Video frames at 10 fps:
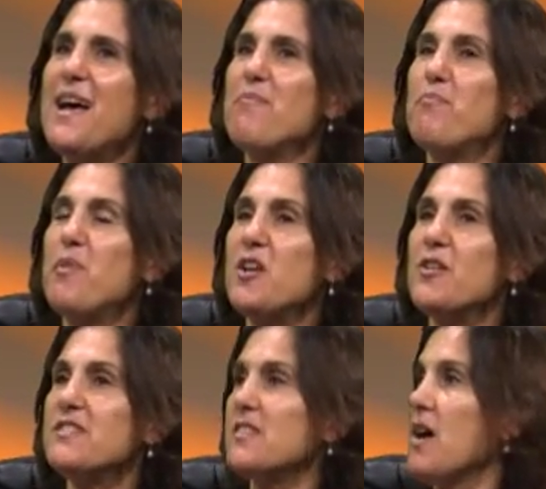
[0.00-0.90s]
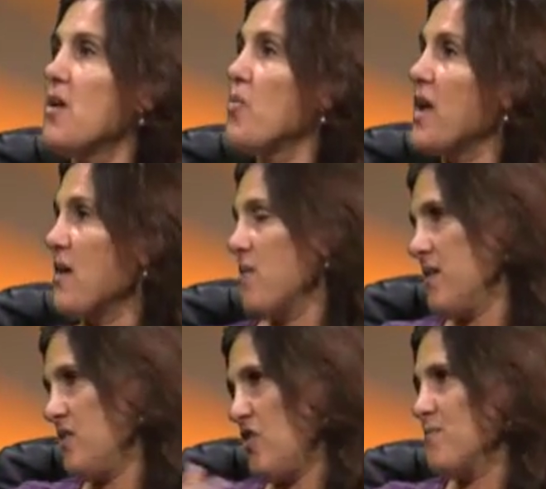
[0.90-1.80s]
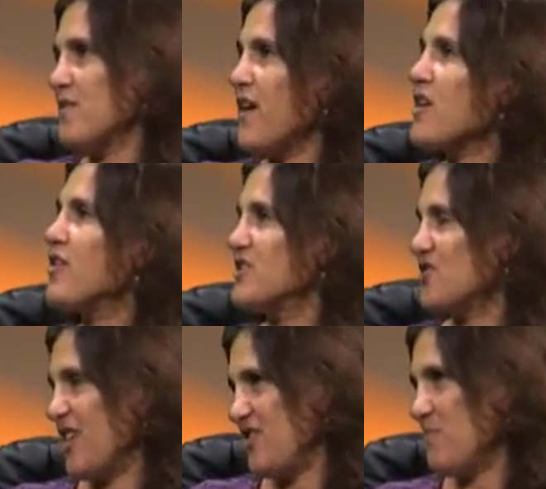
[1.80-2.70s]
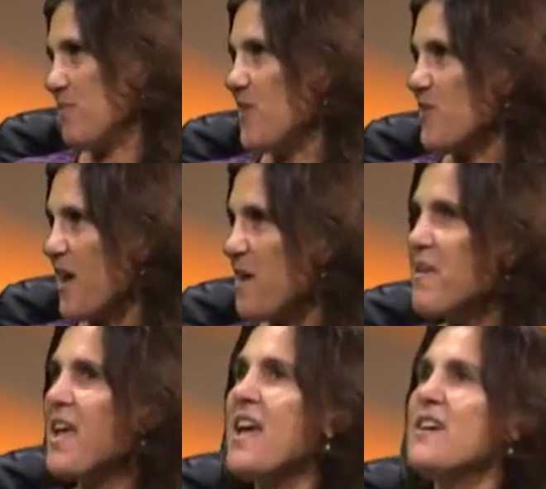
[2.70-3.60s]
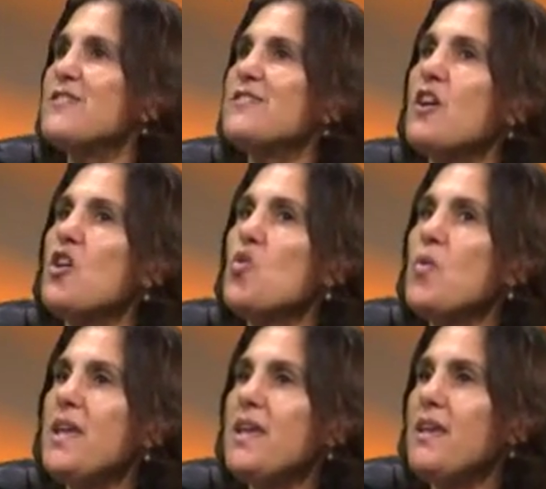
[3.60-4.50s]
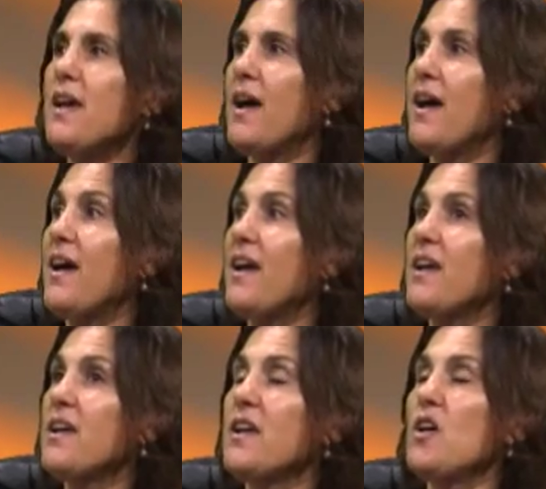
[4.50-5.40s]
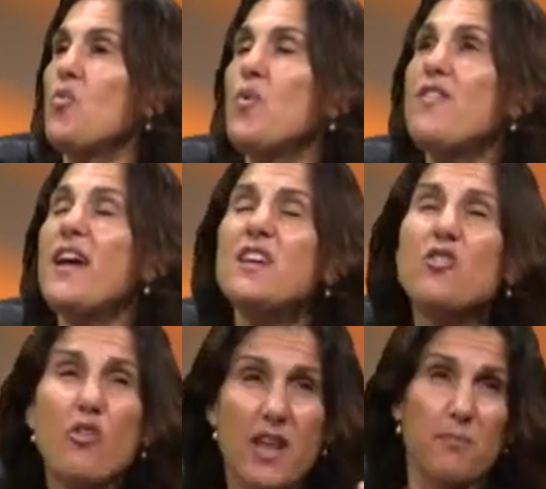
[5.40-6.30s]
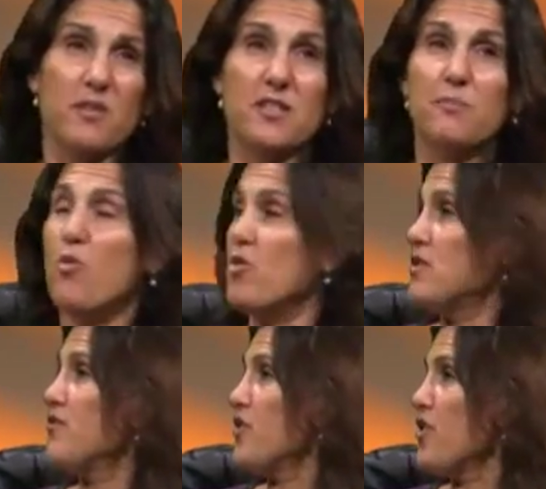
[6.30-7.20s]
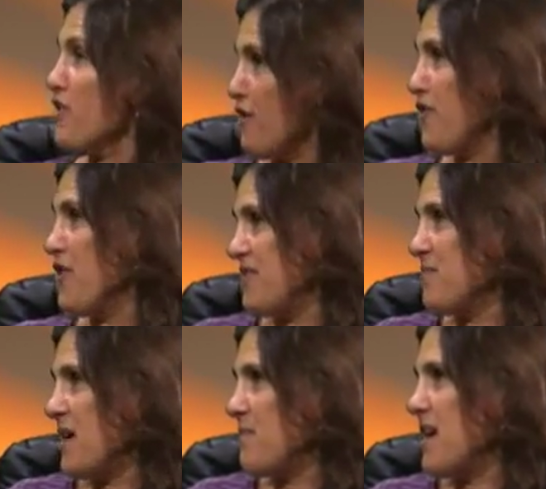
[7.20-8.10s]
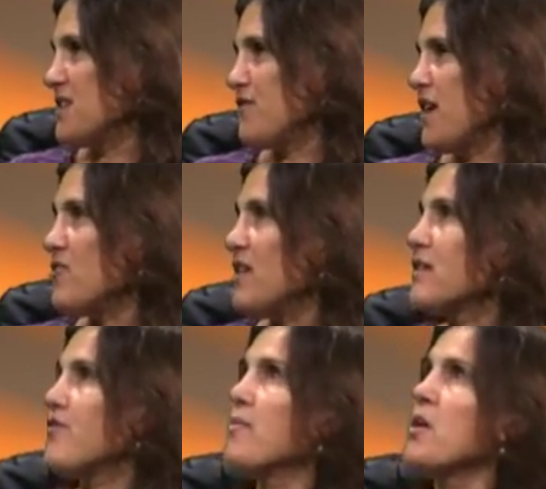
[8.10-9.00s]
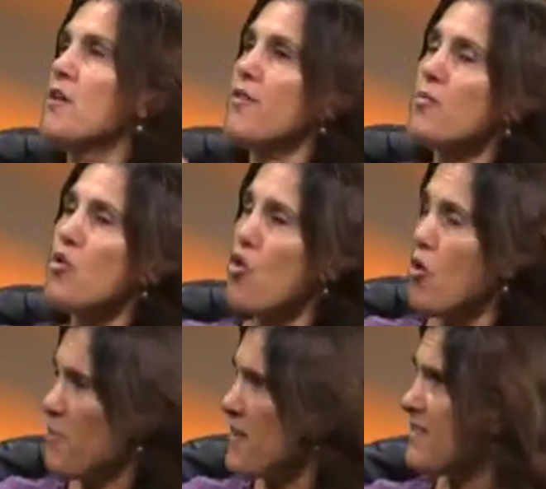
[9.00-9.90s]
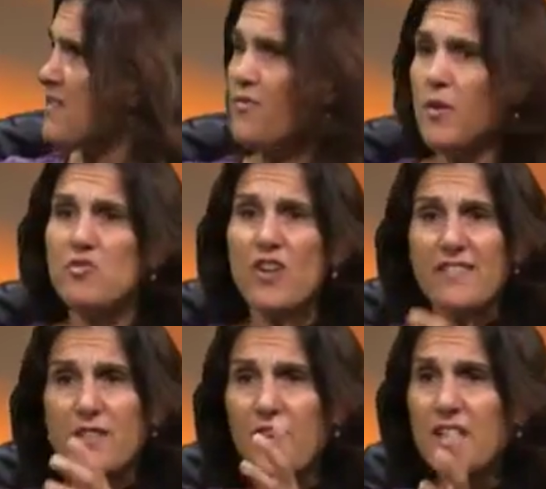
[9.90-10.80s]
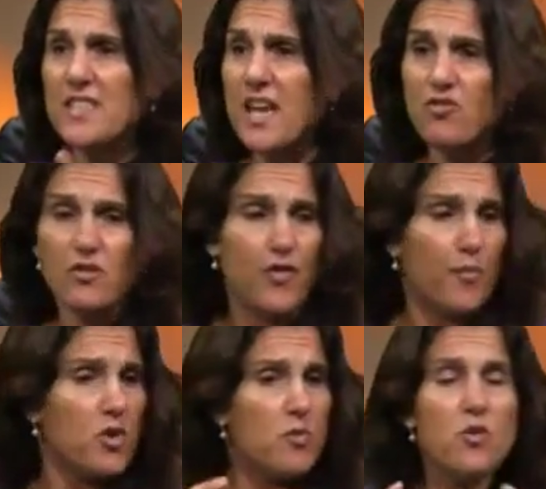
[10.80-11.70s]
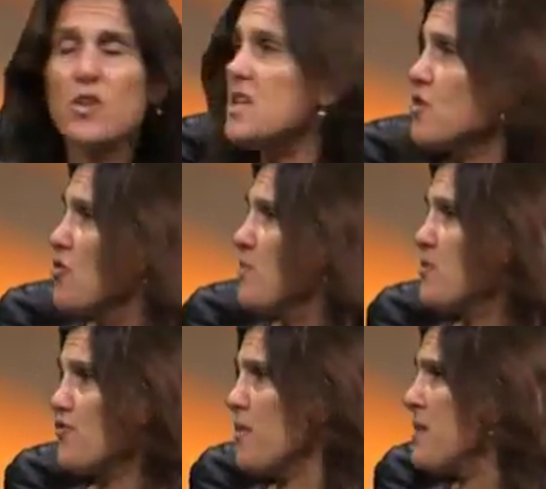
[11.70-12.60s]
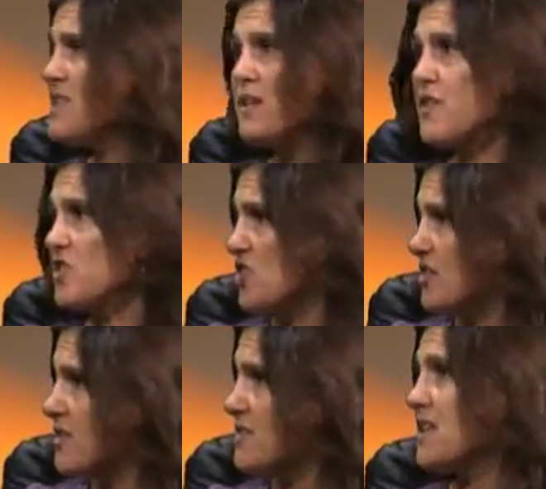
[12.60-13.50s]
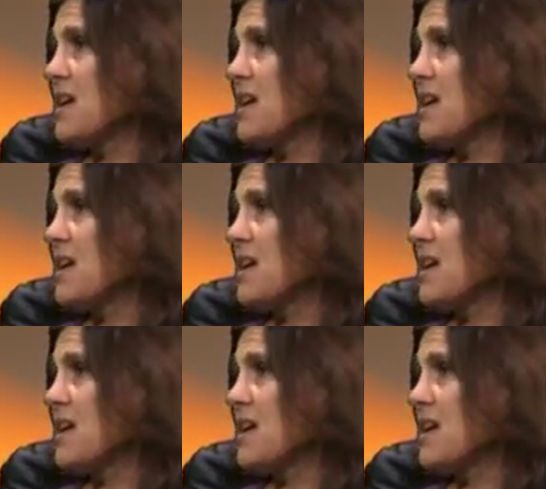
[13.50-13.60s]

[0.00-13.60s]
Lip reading: In terms of our construction program. So we've had incredible support for the first amount of fundraising from corporates, from trusts and foundations, from community groups, from individuals,